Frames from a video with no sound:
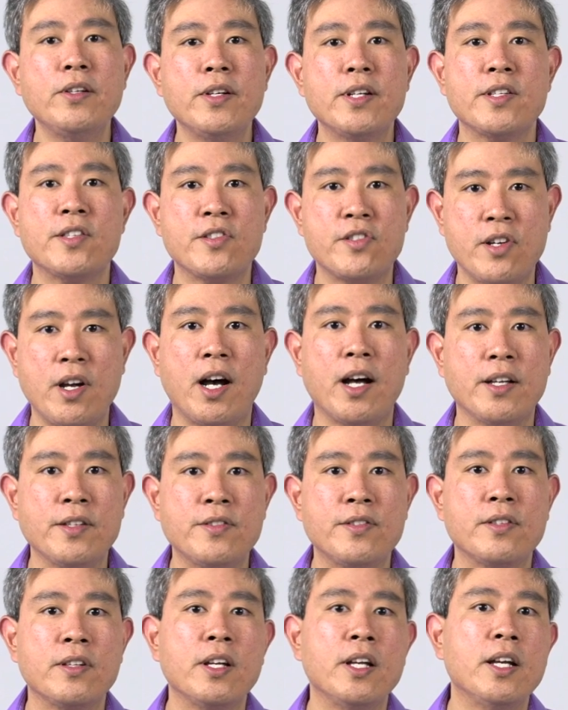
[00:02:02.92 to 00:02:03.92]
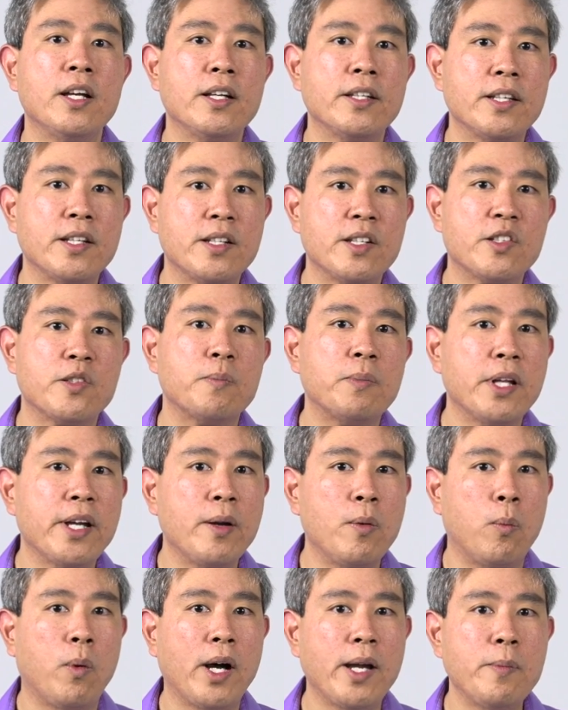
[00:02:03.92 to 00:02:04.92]
to adjust the display
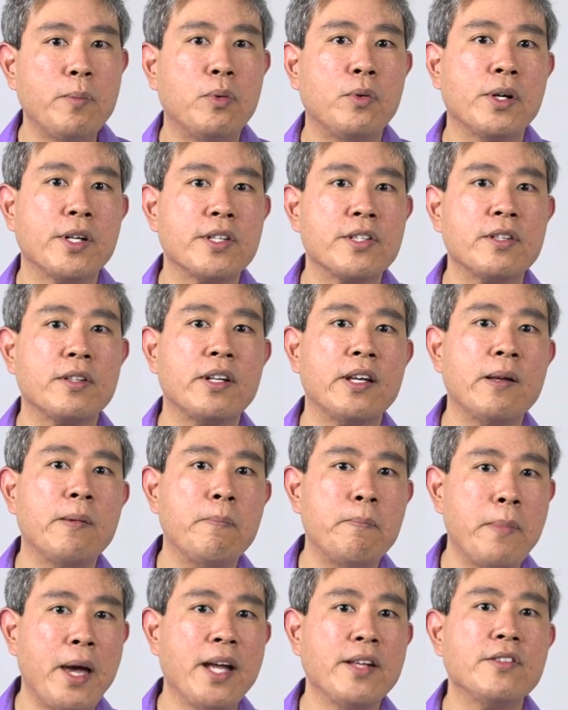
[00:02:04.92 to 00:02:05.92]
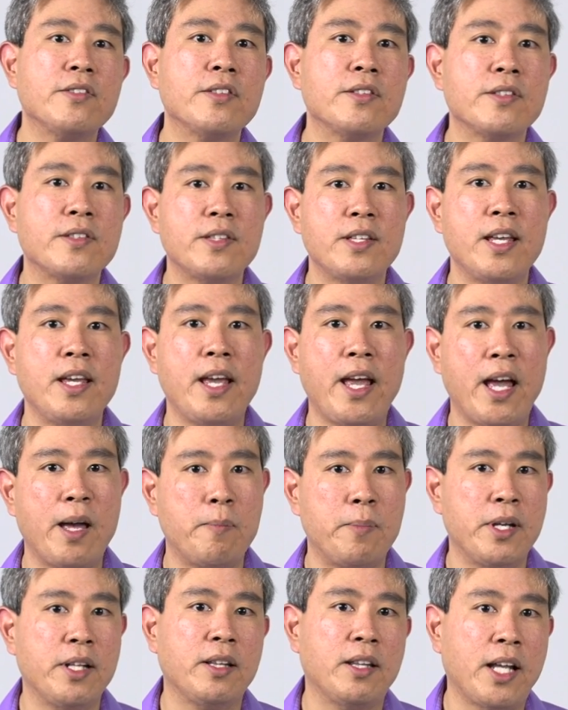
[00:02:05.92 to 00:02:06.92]
white point so that it matches the
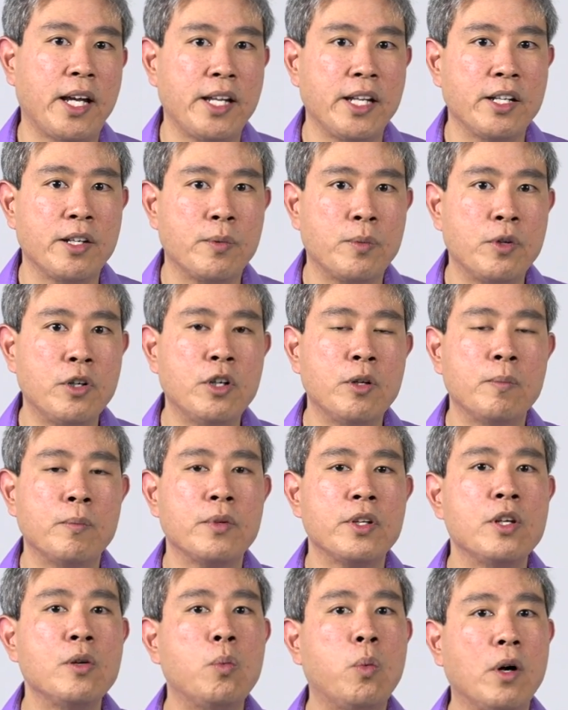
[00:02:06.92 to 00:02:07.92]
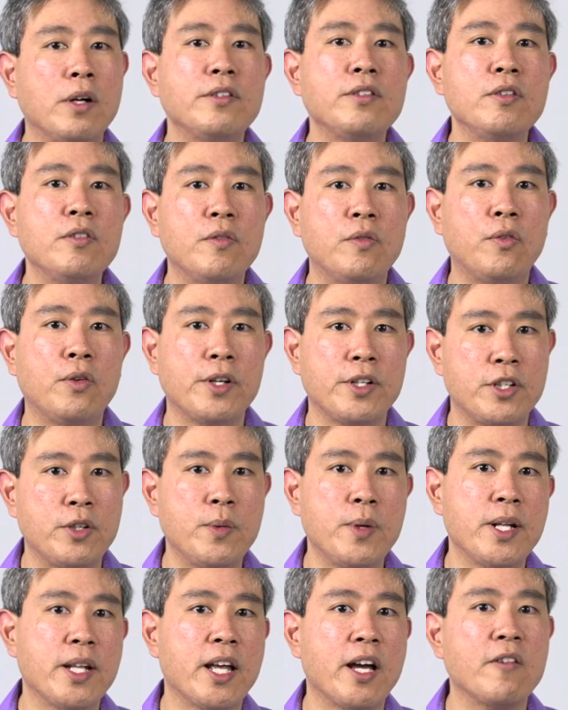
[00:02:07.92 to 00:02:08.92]
ambient light in the room. You want to avoid
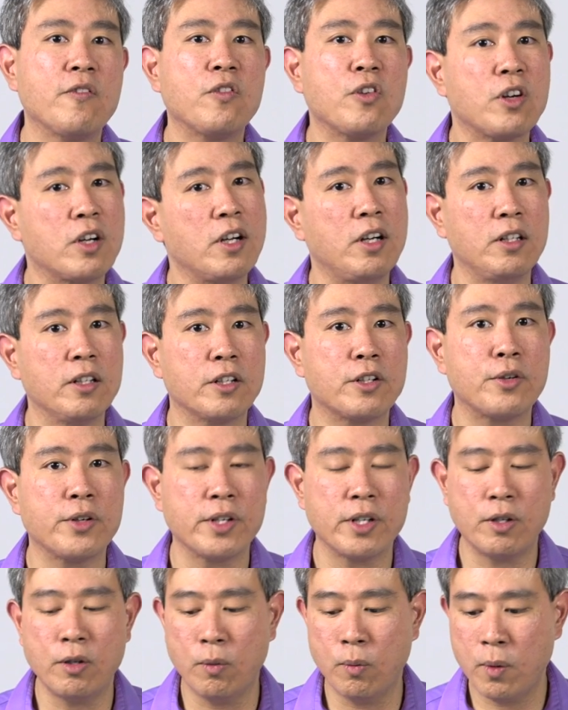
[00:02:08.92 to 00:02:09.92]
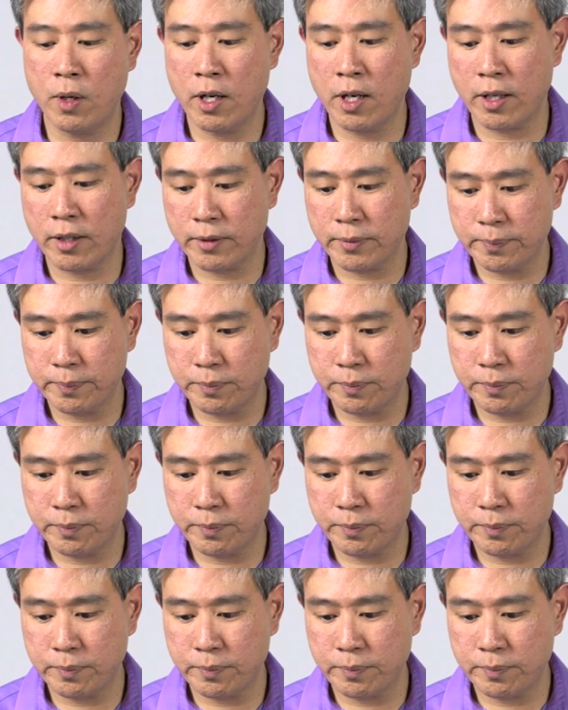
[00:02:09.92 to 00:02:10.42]
doing that for color critical work.